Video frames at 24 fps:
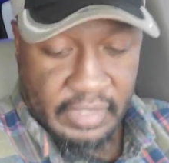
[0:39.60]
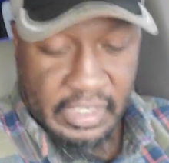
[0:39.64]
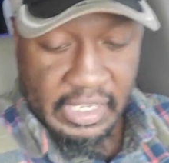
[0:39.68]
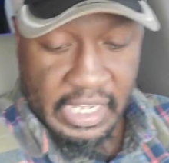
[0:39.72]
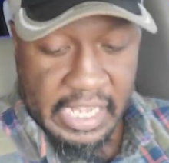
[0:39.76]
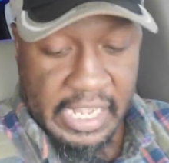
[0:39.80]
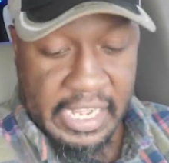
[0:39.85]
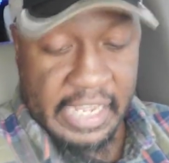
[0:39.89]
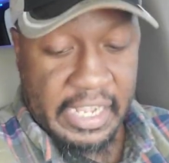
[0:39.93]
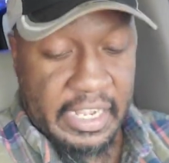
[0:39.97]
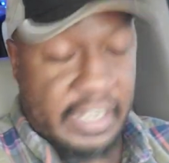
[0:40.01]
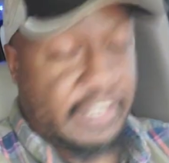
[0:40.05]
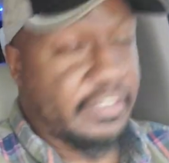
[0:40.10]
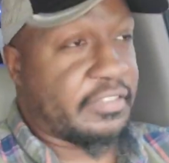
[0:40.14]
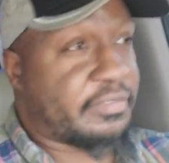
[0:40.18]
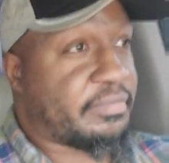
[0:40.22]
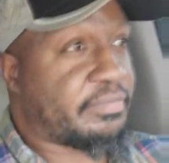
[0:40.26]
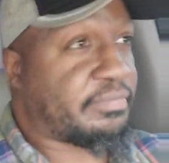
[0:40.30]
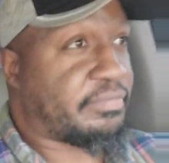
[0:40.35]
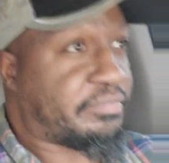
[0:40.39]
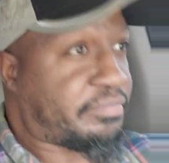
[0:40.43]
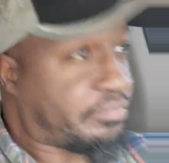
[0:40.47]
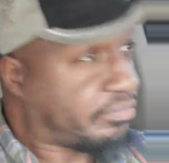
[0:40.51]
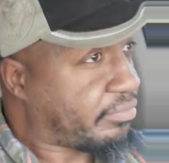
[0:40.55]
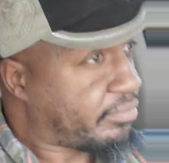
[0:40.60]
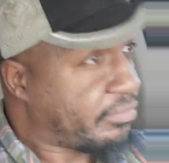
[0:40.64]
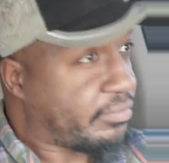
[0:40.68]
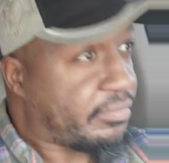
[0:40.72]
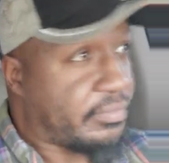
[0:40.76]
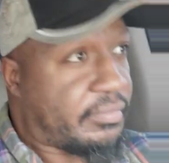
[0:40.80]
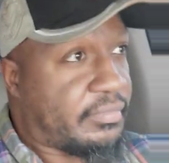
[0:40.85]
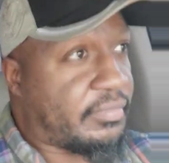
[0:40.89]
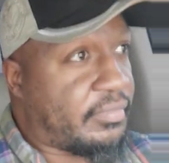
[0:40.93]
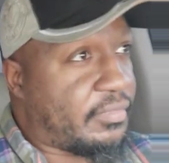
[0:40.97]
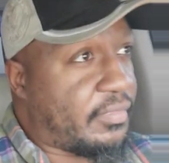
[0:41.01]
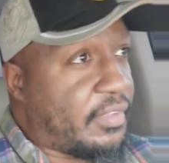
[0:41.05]

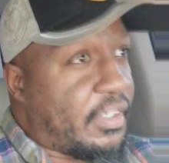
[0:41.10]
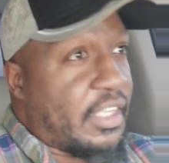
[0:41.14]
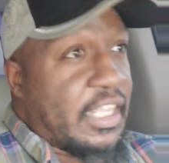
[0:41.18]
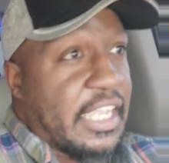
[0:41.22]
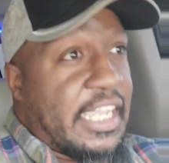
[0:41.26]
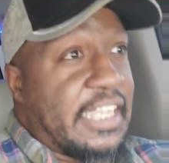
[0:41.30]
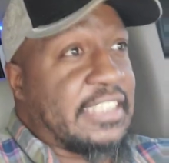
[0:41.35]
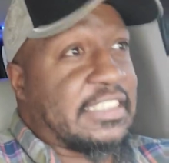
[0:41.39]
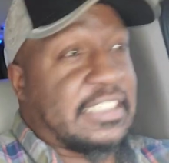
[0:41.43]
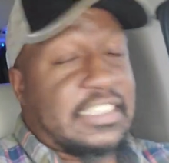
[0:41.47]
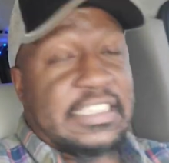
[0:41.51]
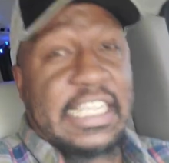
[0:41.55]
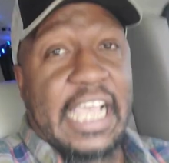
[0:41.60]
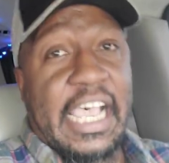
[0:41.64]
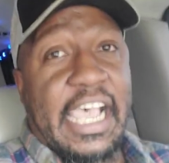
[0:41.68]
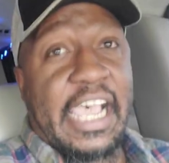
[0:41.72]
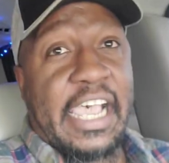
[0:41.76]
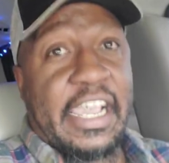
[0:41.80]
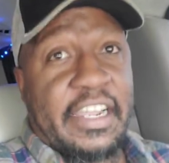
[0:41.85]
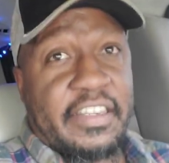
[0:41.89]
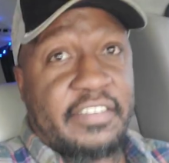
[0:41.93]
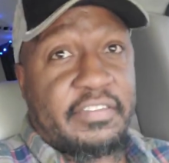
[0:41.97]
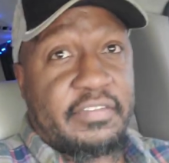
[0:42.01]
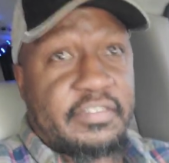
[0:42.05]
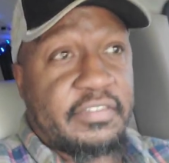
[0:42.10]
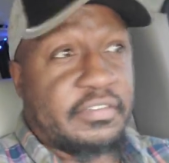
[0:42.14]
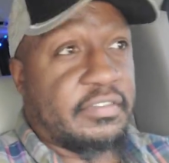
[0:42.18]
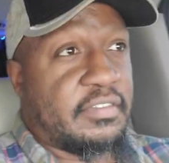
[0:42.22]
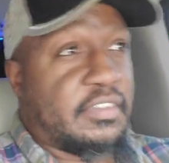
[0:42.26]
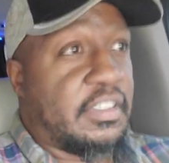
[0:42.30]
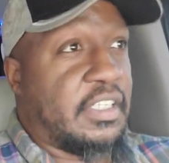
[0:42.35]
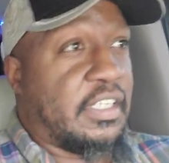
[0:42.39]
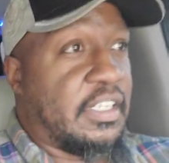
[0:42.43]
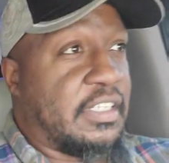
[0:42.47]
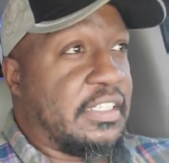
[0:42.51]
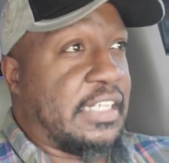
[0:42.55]
And it's sad
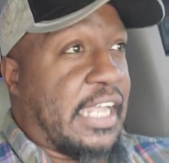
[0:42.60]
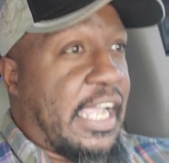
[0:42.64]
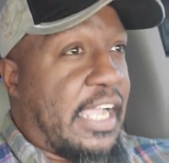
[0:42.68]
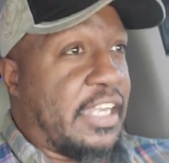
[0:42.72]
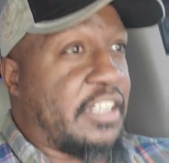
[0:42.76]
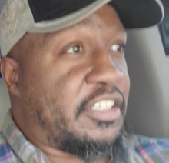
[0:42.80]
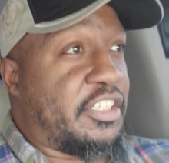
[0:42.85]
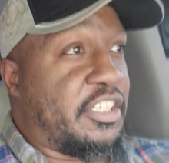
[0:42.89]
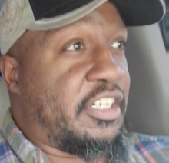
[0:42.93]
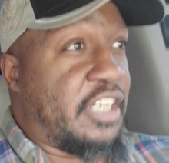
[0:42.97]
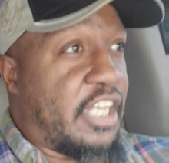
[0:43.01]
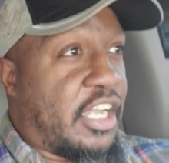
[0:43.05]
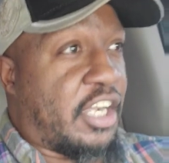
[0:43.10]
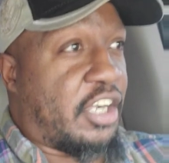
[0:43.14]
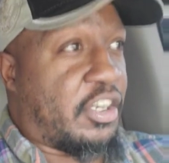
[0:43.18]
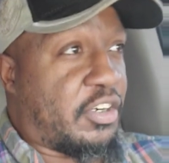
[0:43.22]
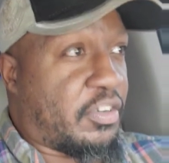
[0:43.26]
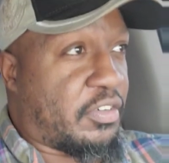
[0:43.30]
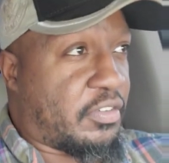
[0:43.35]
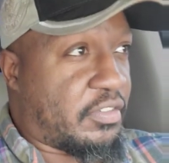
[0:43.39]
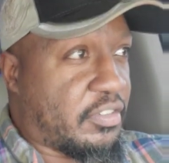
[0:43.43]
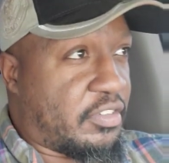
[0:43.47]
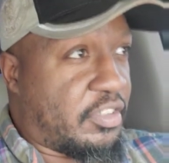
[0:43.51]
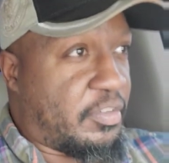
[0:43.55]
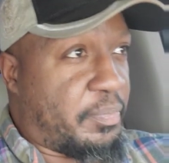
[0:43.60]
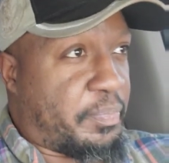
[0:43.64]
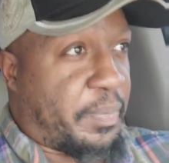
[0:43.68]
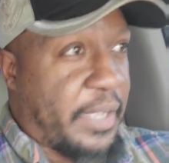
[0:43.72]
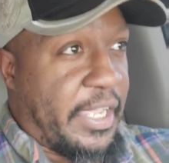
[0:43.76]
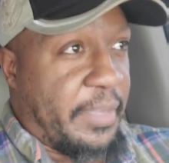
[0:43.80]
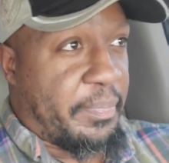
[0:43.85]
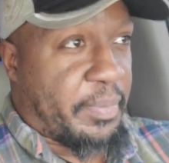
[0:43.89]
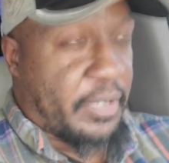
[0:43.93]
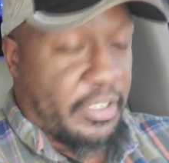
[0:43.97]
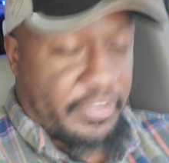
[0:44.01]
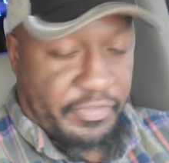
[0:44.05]
that, you know,
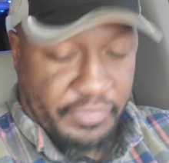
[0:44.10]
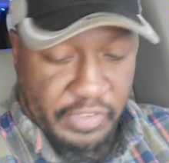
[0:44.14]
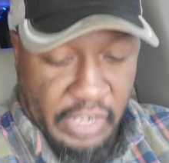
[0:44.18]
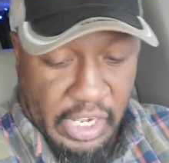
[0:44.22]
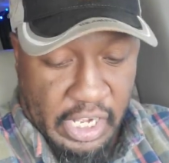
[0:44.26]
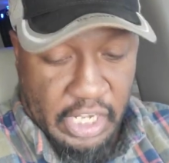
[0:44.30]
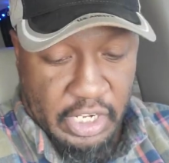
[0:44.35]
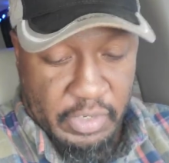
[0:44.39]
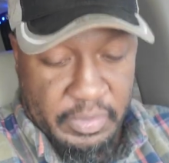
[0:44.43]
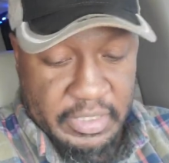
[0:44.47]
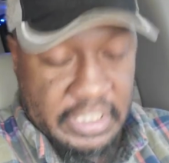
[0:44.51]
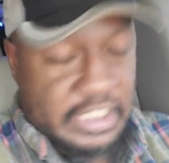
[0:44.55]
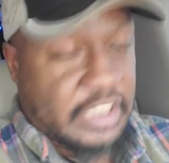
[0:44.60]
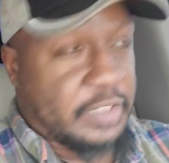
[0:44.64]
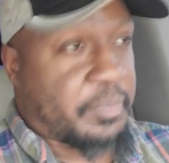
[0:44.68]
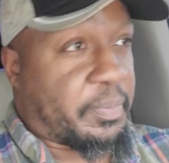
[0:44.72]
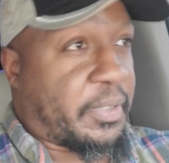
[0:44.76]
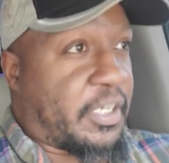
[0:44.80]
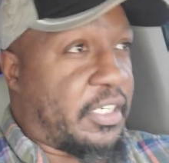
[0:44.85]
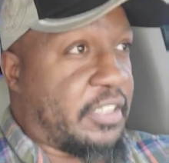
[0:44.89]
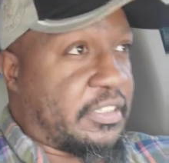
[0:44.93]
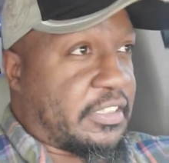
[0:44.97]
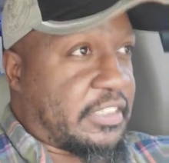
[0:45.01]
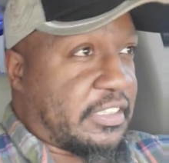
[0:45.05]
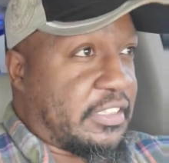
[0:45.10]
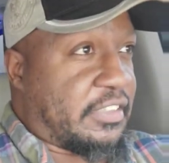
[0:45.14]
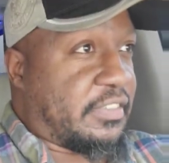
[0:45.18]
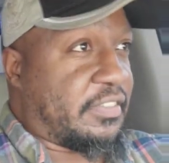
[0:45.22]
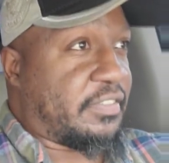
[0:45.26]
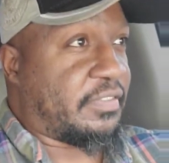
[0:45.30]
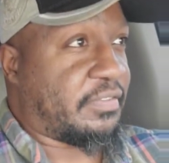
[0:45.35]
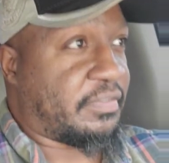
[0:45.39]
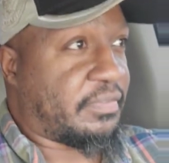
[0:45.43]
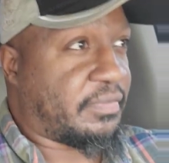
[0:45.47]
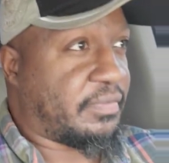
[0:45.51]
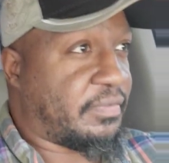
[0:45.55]
people are following this person
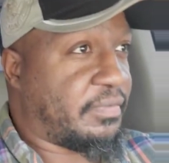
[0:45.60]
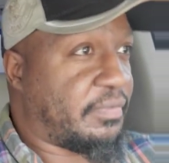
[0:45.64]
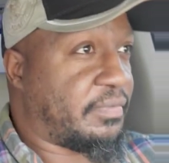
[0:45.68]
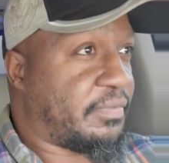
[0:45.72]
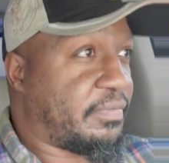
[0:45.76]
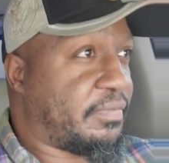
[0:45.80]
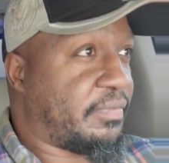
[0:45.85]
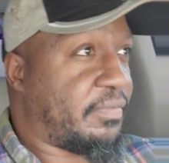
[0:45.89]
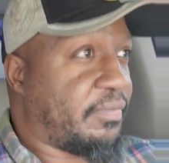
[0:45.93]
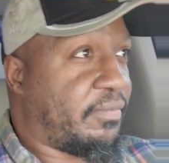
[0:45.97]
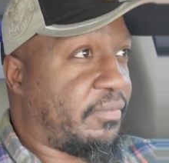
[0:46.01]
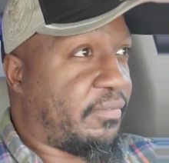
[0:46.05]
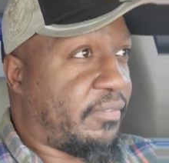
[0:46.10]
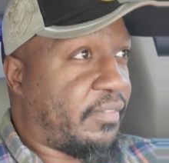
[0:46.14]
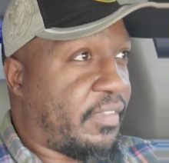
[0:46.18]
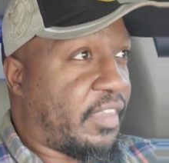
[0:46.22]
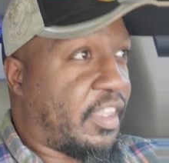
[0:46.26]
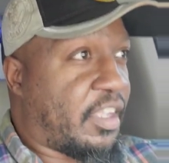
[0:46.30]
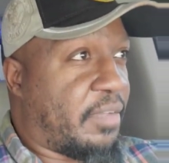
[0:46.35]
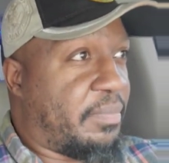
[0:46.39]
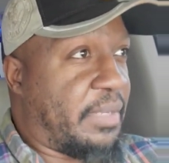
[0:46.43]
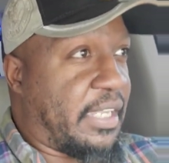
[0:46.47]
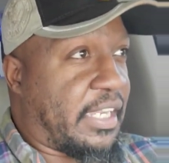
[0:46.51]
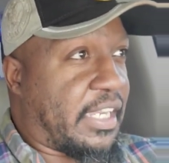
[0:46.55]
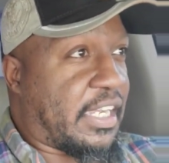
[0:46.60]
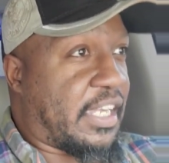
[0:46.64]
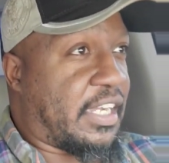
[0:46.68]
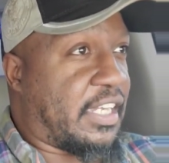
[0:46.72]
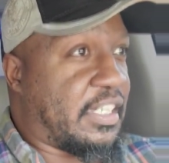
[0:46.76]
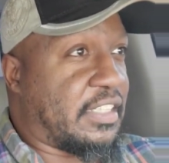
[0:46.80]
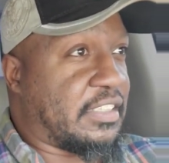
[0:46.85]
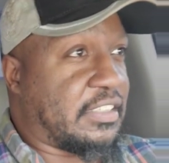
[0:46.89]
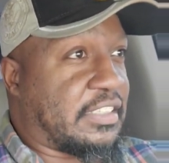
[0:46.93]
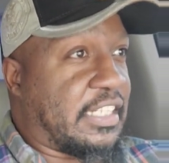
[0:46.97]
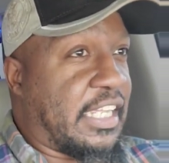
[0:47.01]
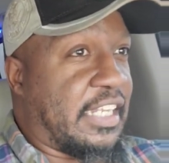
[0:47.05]

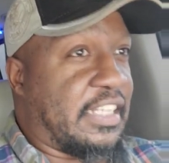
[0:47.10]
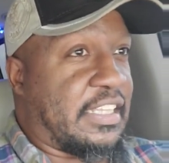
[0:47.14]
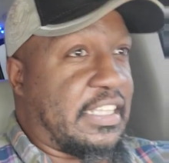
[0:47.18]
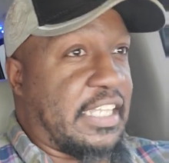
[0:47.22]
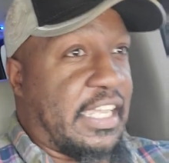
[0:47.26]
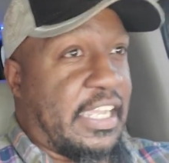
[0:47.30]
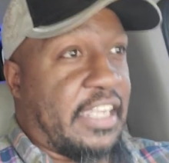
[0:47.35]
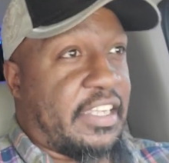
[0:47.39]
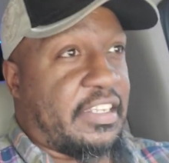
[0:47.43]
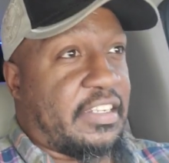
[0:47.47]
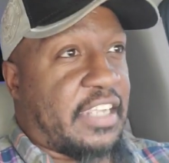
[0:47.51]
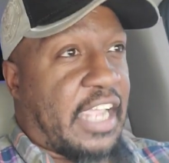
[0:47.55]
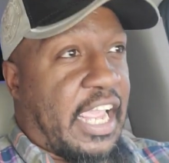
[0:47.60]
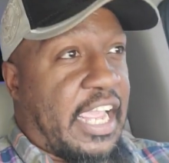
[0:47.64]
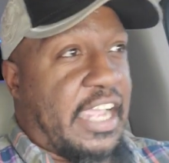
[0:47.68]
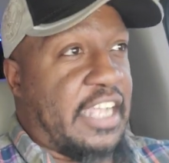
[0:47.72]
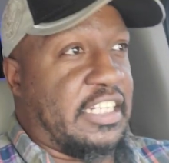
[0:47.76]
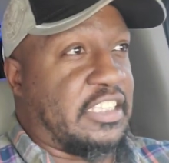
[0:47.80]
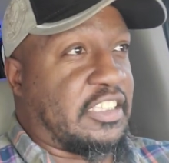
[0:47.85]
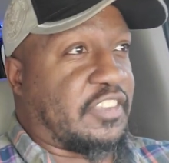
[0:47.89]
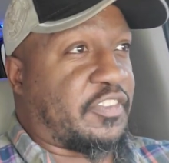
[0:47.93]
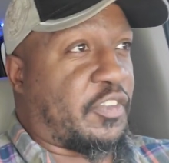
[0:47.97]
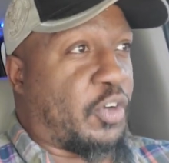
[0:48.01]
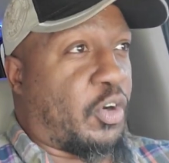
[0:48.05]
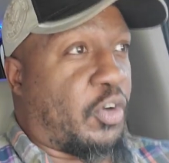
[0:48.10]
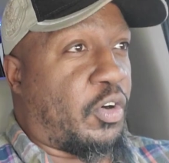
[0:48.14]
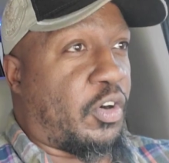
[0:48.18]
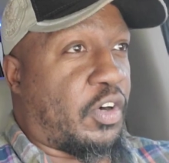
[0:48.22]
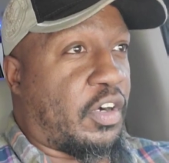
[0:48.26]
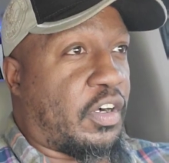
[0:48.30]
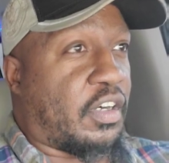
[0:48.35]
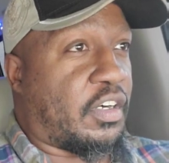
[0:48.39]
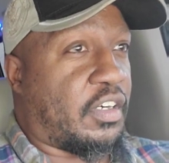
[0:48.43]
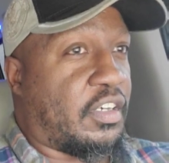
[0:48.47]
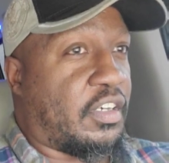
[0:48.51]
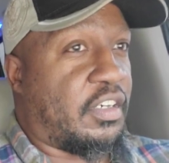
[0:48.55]
because they think he's
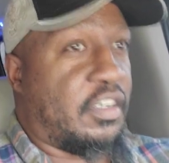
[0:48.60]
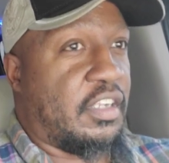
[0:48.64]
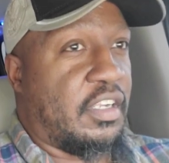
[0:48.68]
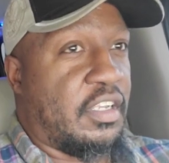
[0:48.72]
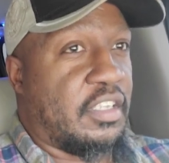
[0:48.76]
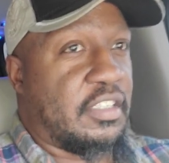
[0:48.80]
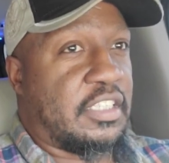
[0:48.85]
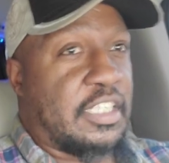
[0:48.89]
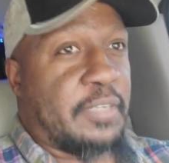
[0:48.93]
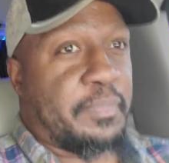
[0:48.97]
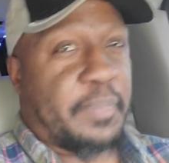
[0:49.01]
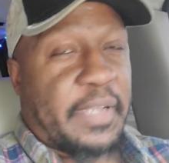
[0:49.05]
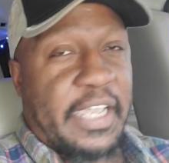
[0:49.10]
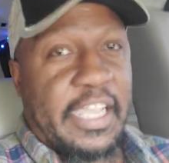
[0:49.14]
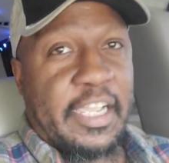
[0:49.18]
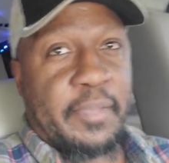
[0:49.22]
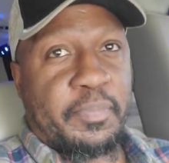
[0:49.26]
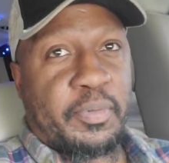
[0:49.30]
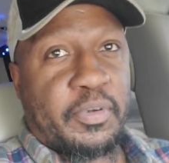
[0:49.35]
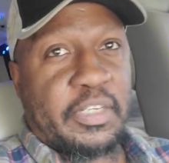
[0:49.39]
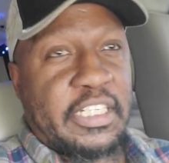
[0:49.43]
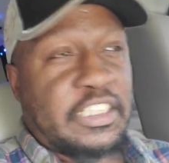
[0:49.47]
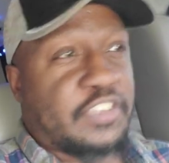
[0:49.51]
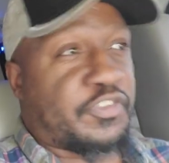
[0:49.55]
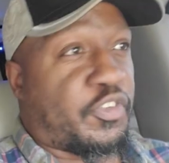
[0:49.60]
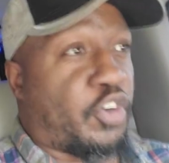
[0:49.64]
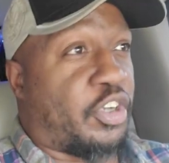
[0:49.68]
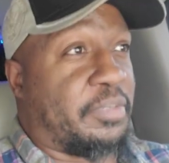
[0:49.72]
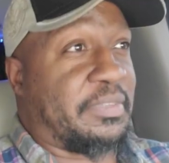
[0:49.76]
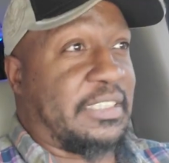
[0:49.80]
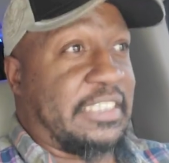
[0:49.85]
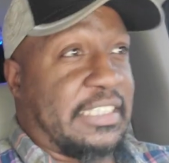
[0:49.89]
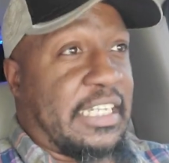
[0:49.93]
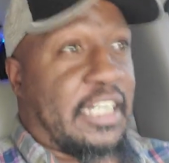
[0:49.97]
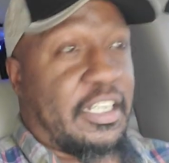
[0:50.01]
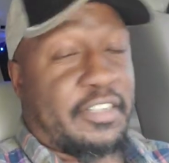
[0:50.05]
for the people. He's for
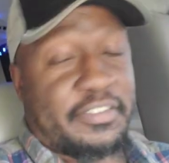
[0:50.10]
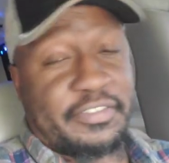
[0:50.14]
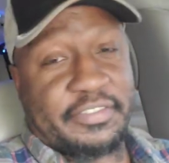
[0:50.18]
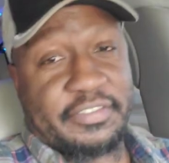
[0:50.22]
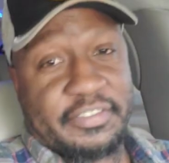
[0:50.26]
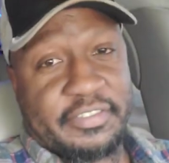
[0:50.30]
himself.